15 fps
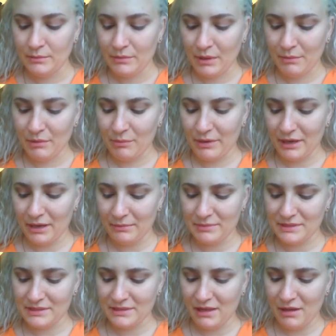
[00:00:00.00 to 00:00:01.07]
I'm going to pick up
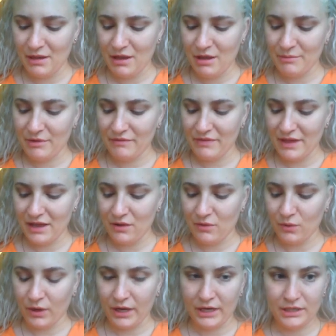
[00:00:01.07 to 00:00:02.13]
some of that
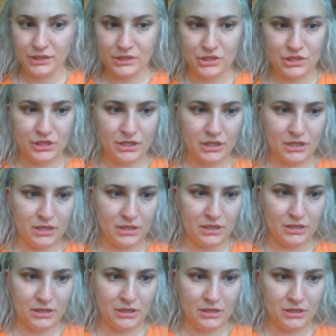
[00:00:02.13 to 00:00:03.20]
orange,
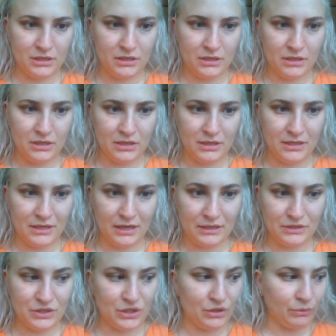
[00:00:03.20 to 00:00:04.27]

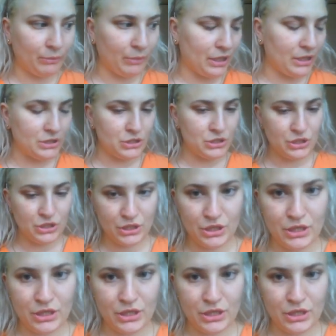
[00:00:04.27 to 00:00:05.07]
not too much,